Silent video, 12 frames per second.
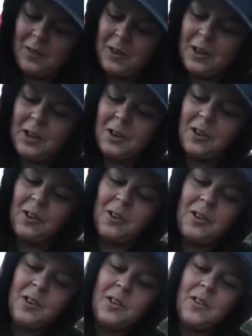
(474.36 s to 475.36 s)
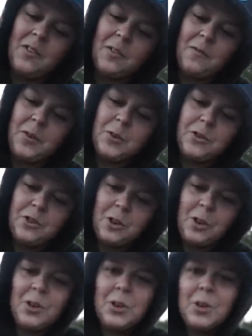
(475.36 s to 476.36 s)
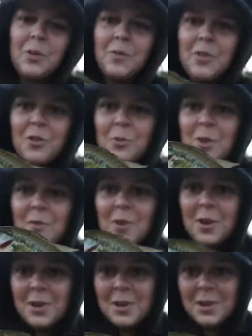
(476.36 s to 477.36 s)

There you go. The future of this river.